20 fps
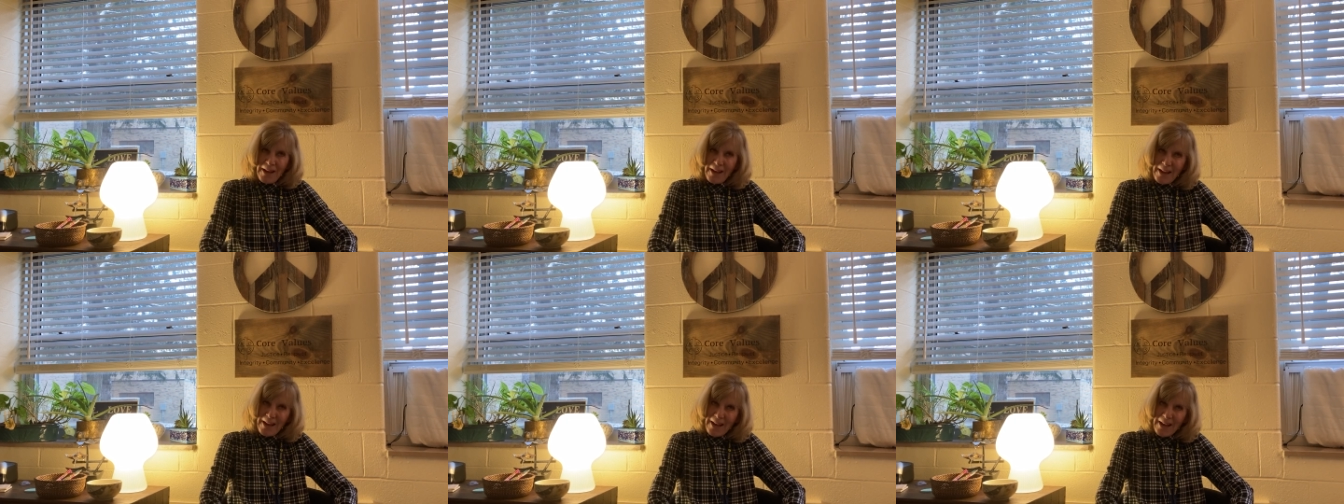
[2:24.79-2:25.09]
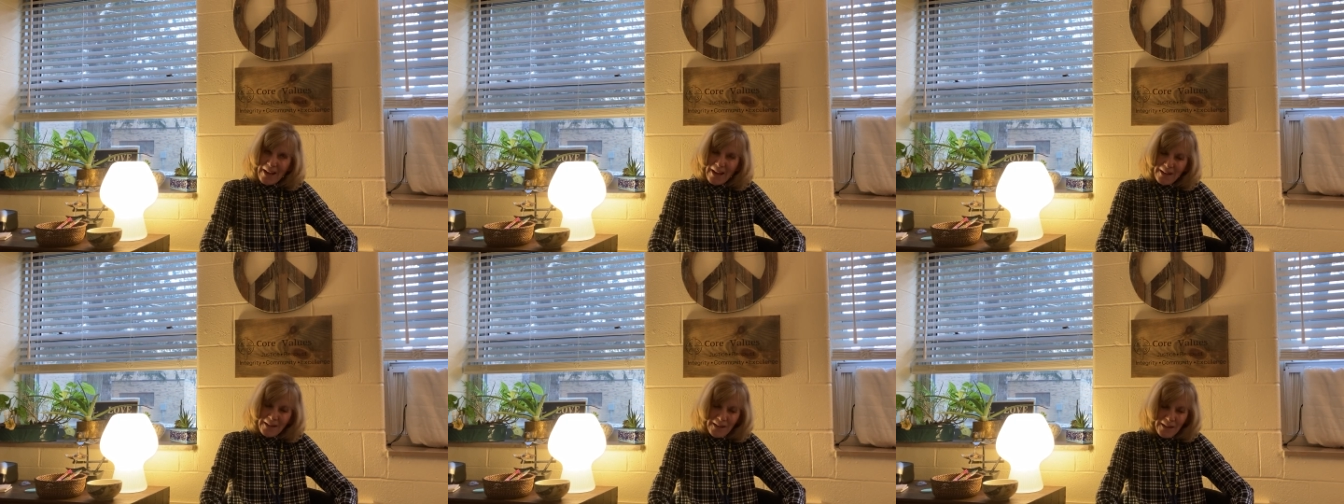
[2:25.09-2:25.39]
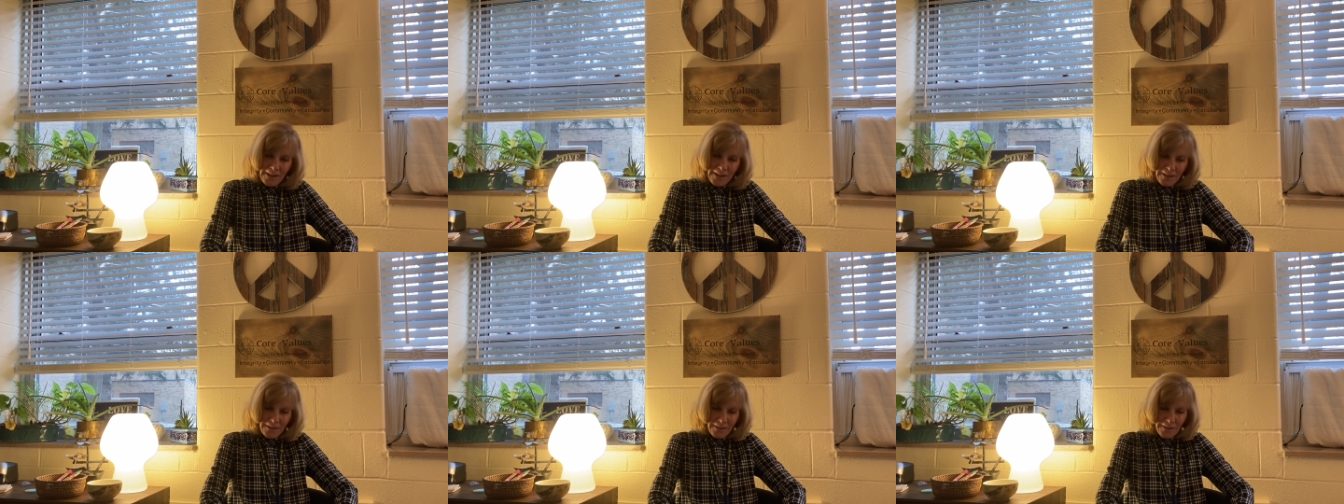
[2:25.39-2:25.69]

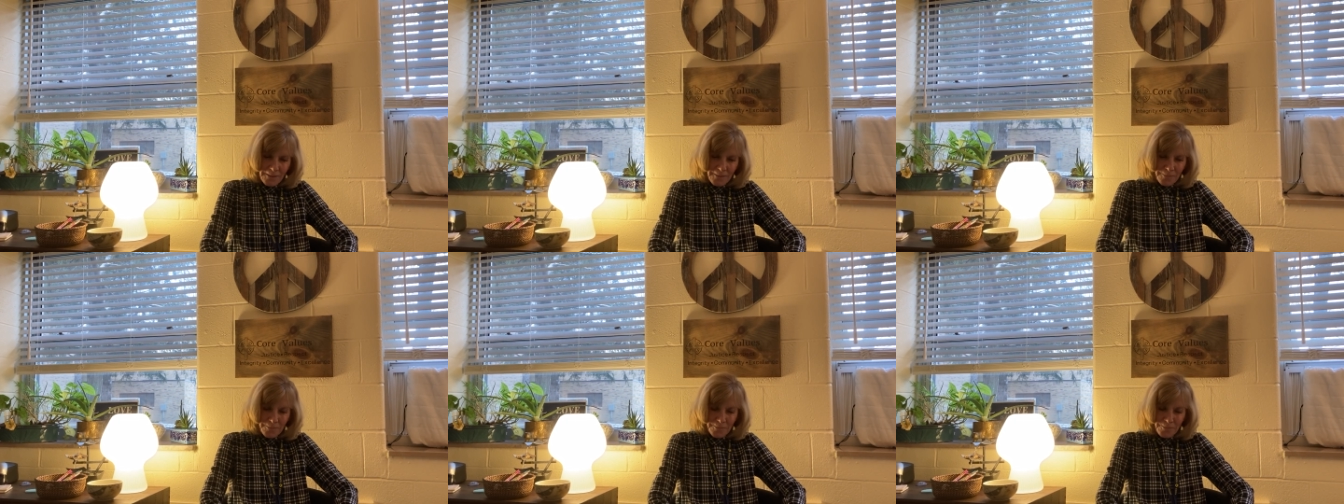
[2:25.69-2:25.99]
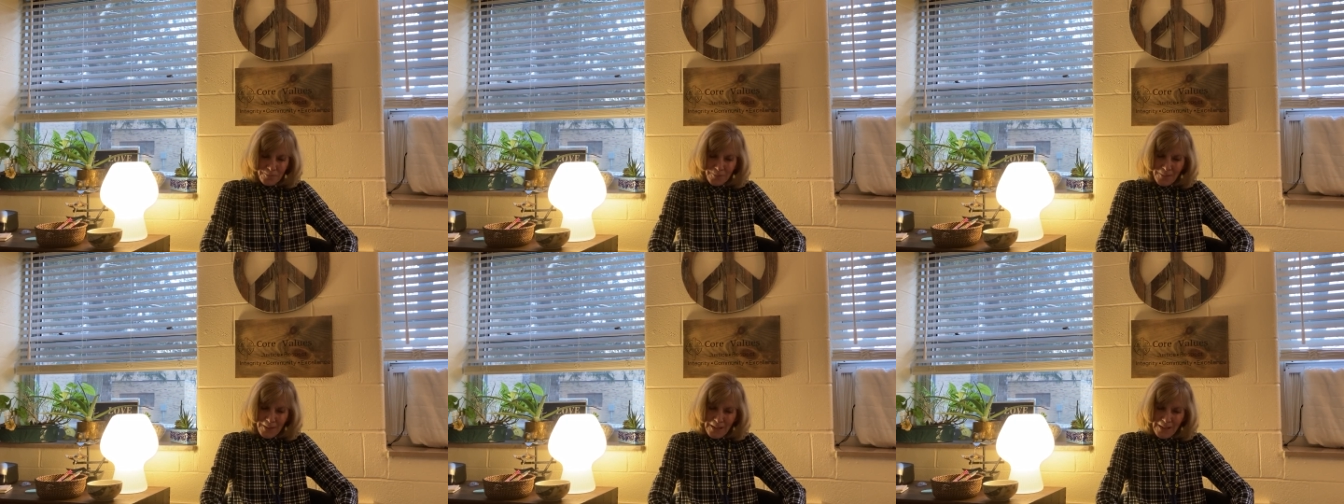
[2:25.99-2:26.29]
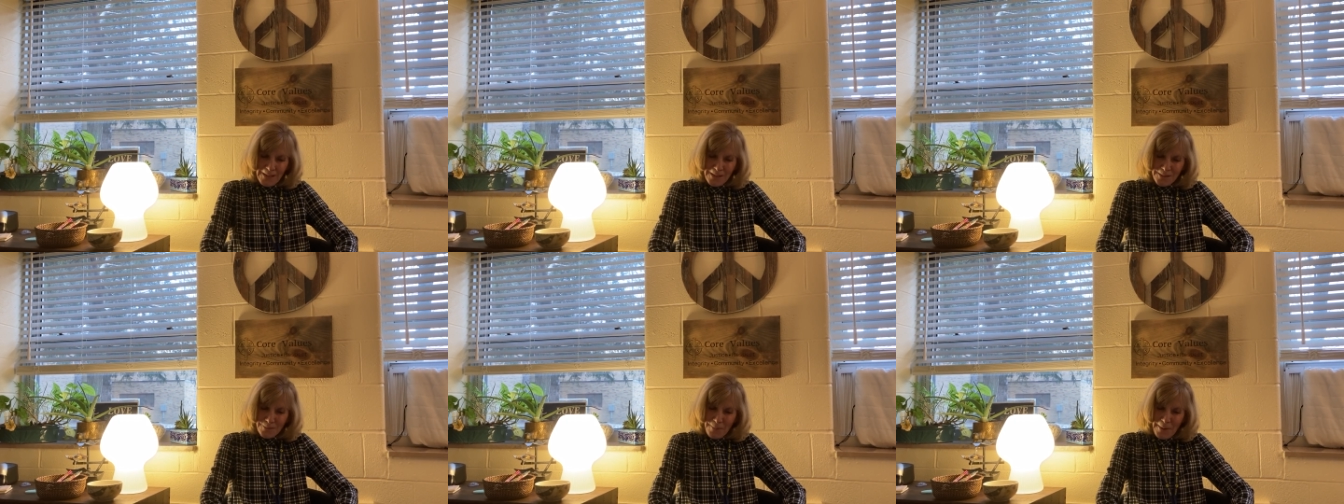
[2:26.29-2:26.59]
Hattie?
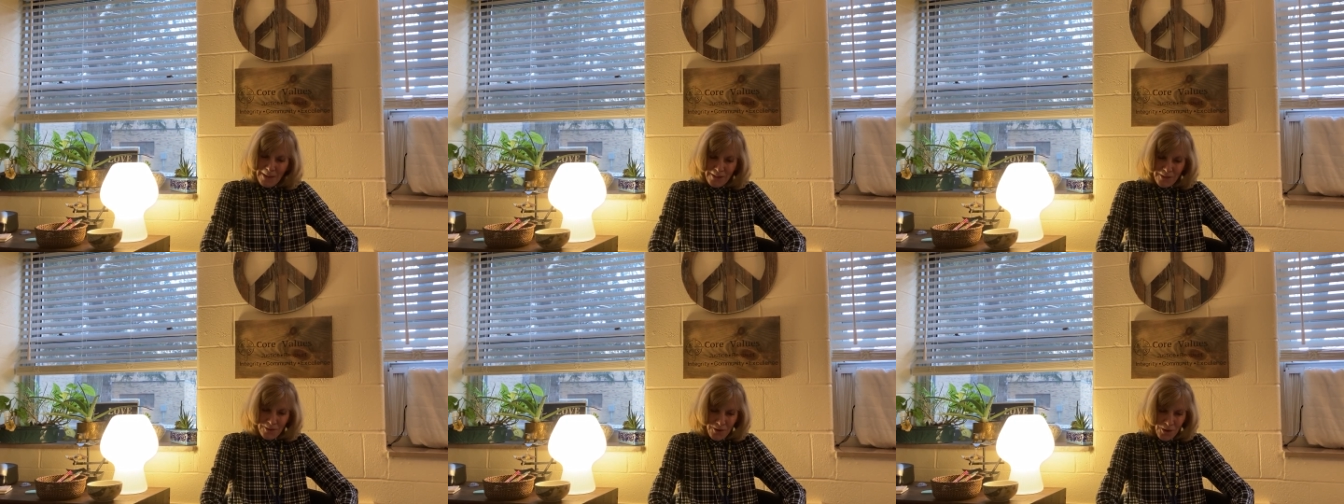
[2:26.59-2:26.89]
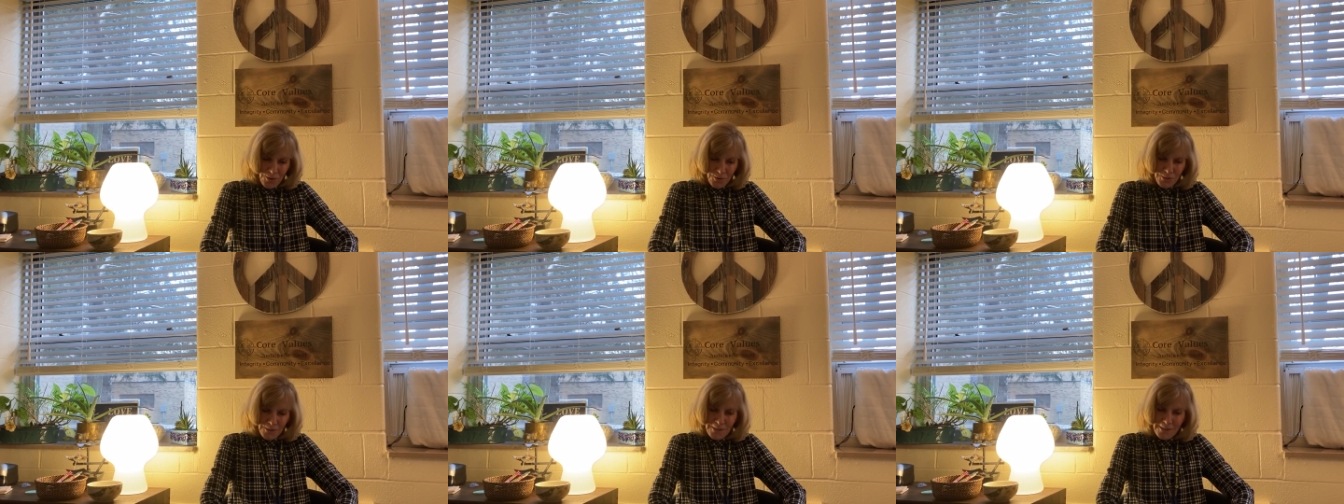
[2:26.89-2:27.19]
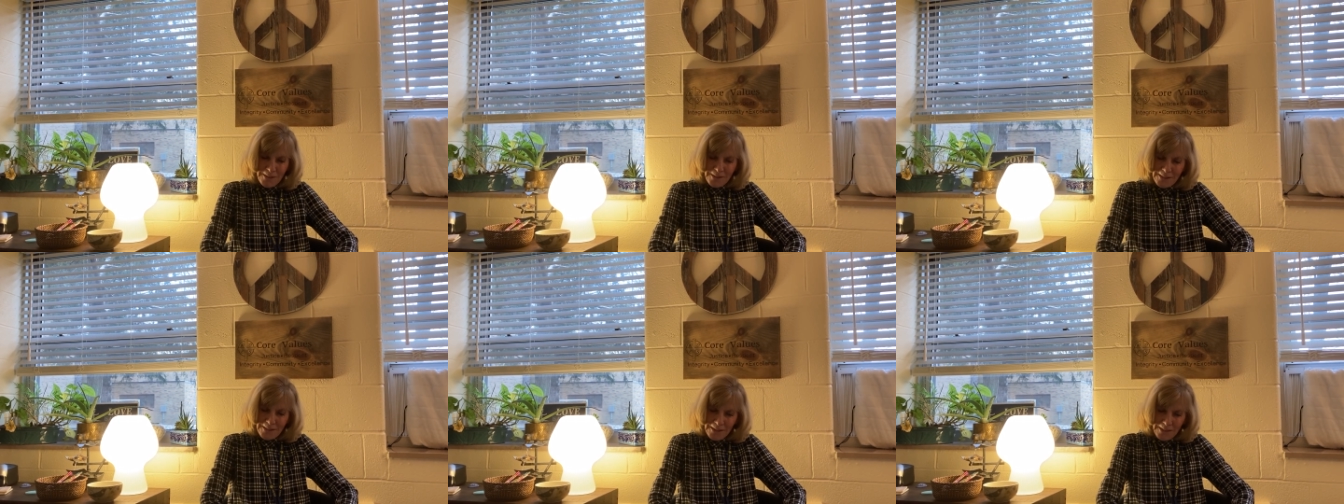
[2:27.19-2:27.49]
Is my nose
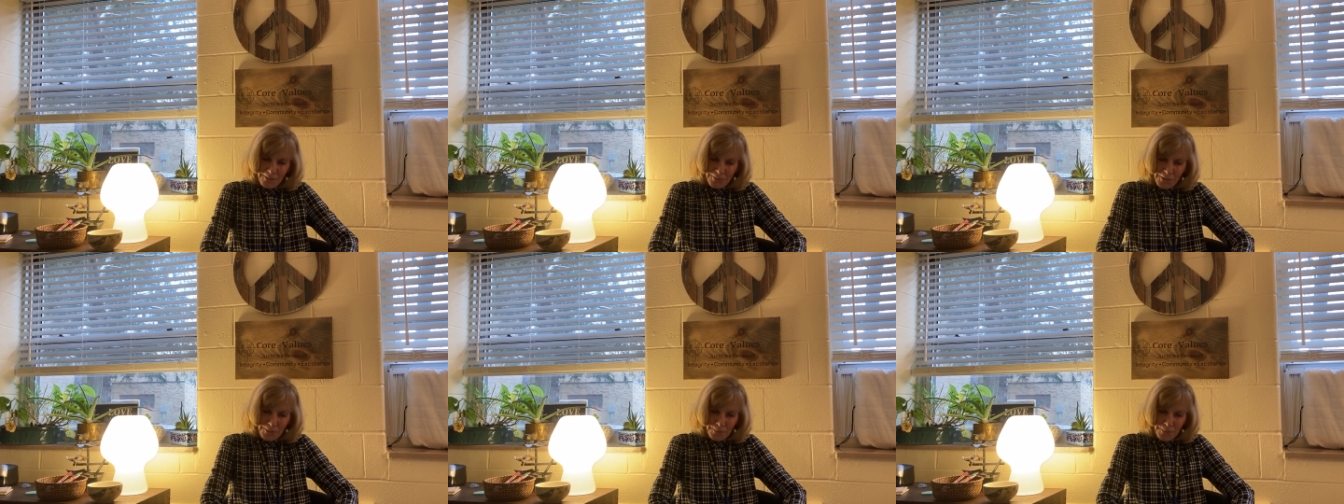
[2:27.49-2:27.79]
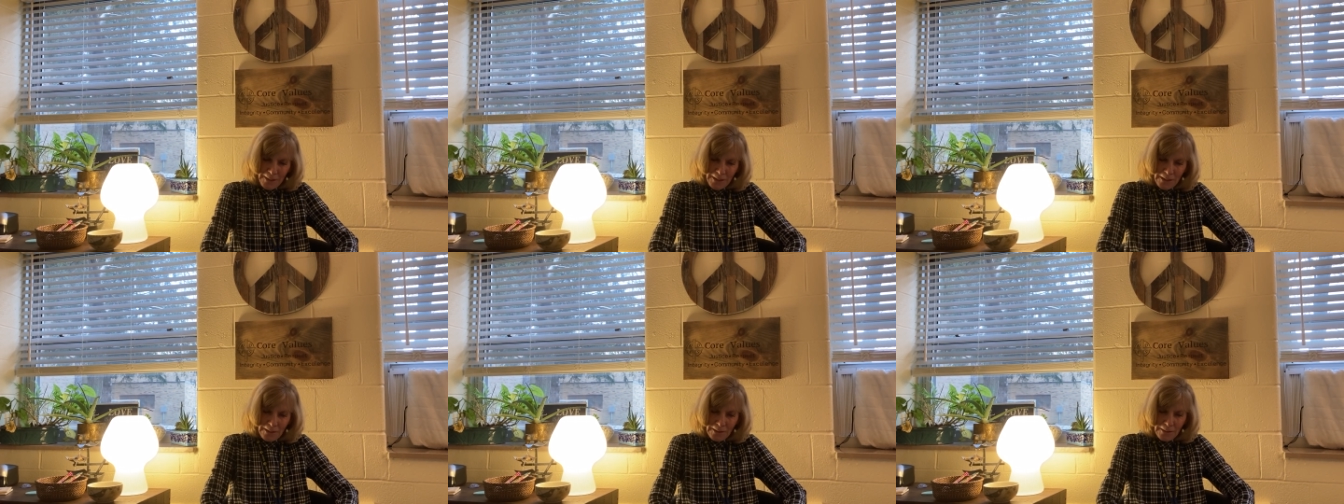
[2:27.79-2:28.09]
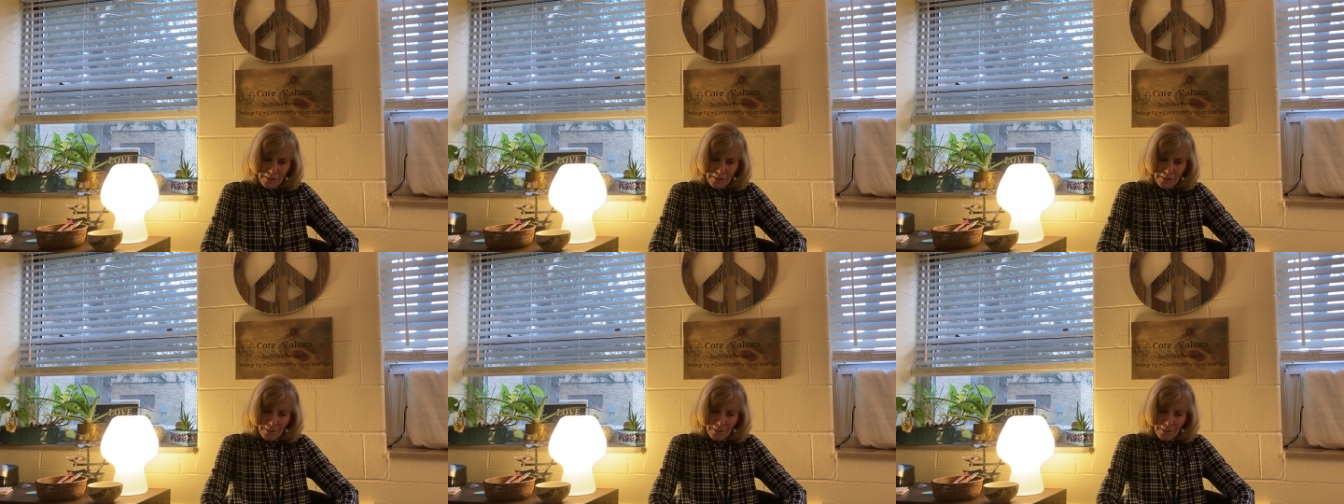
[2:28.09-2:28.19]
deceiving me?